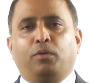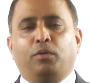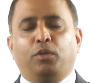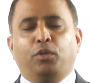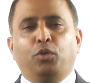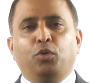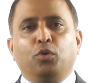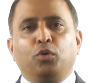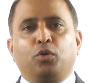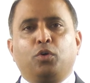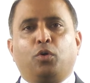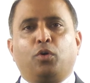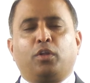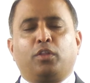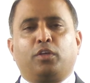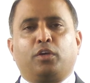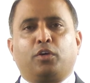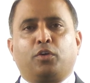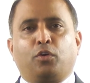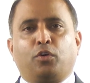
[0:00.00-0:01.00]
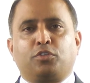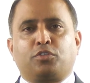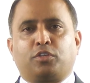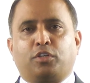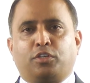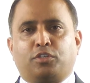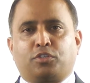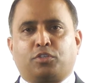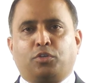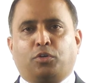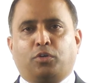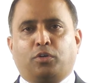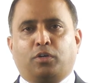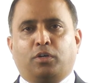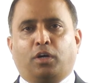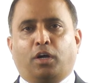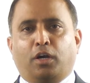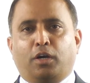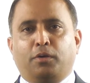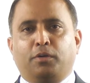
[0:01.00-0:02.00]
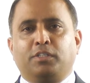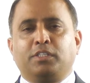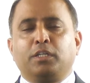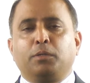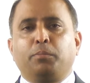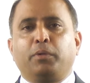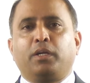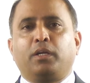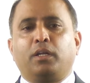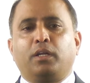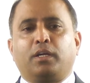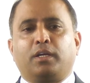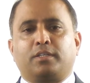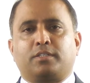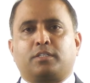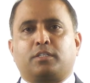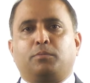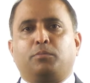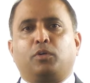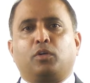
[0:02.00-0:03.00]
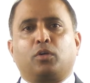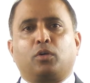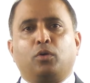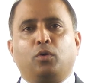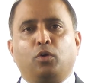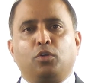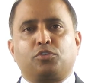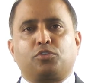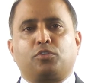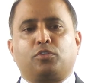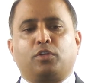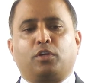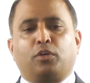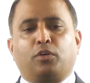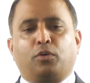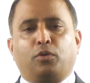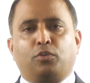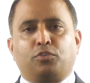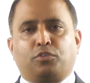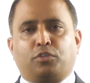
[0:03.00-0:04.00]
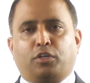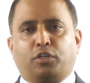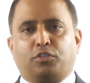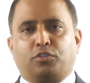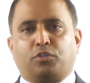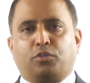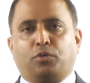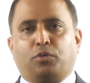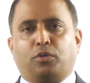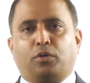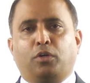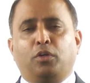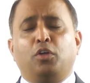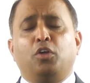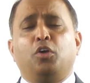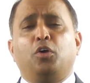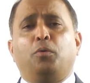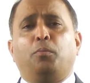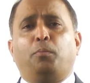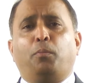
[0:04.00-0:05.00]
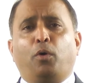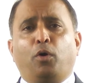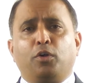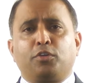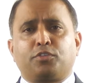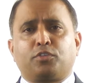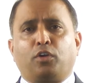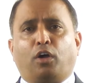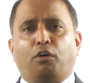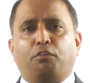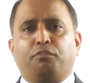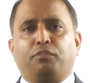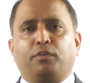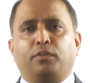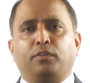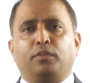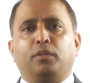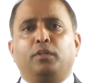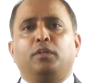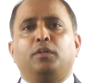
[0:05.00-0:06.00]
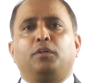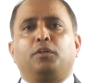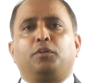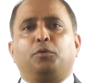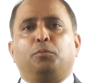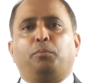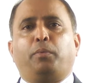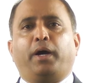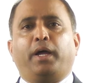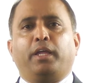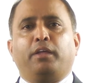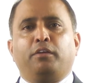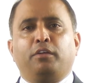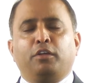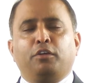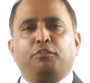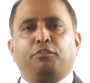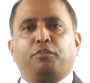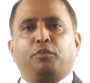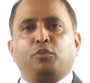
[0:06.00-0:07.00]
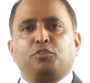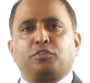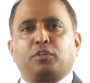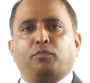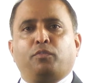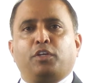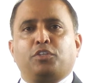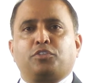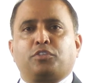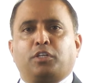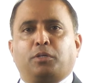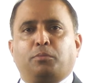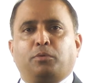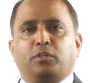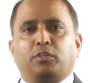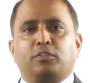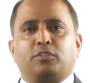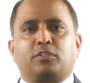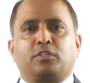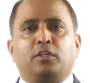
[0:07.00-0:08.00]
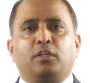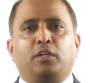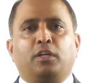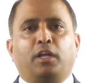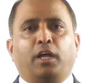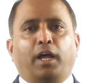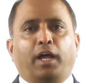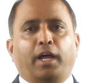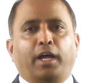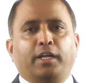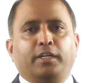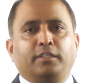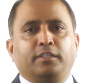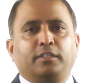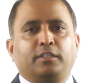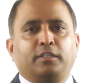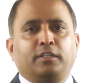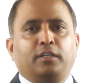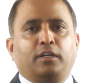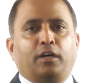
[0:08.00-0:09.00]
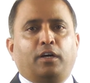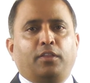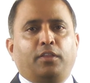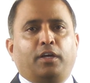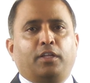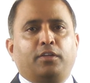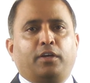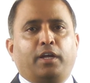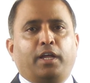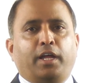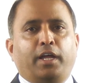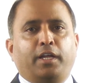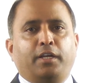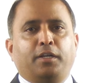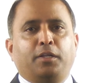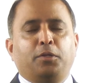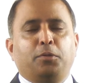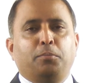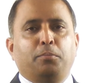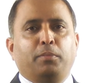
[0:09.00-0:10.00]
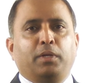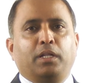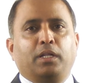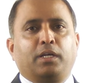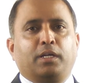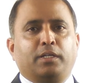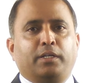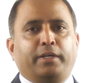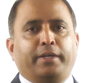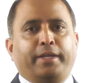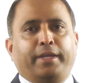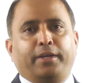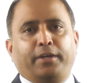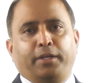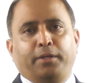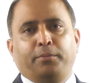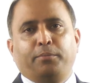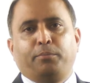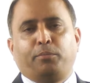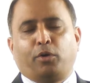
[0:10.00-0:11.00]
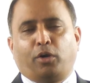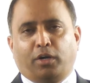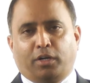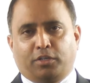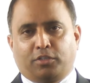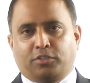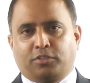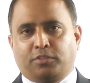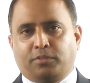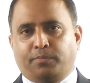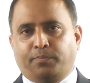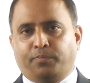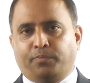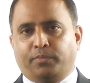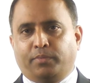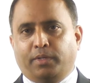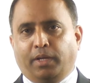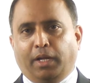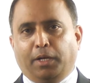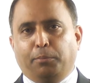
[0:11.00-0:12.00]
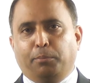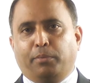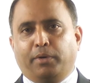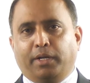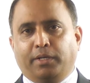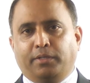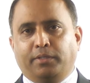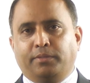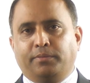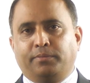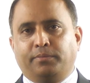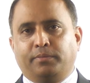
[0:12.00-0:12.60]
You go to the grocery store, or typical customer goes to the grocery store most often to buy fruits and vegetables, and on the other hand, milk and dairy products, and bread